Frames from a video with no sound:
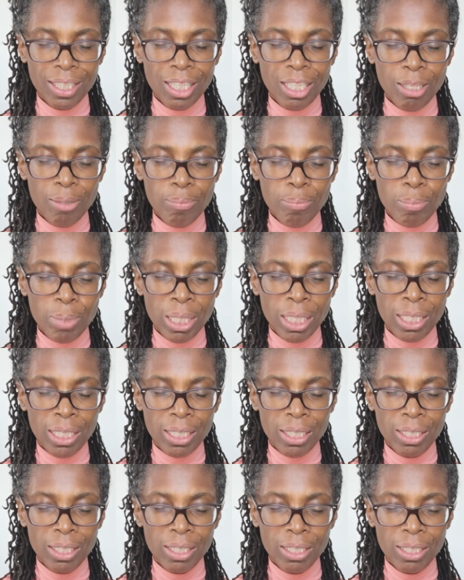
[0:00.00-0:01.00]
Come
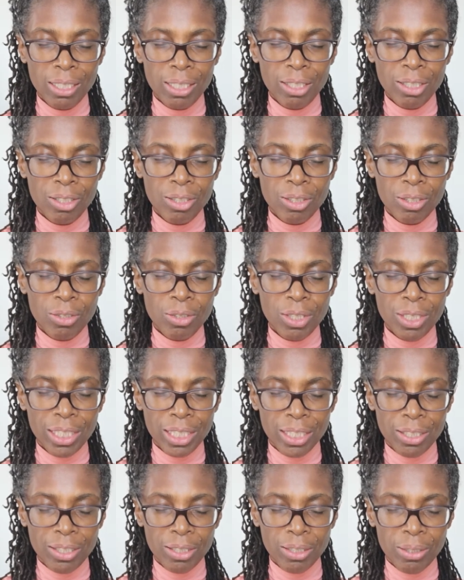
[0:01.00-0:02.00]
back to
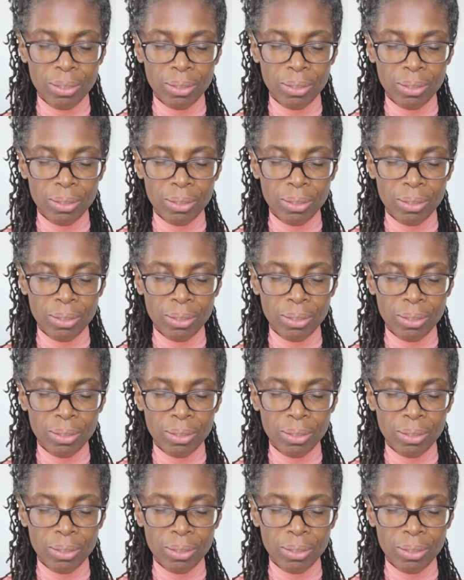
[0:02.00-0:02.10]
center.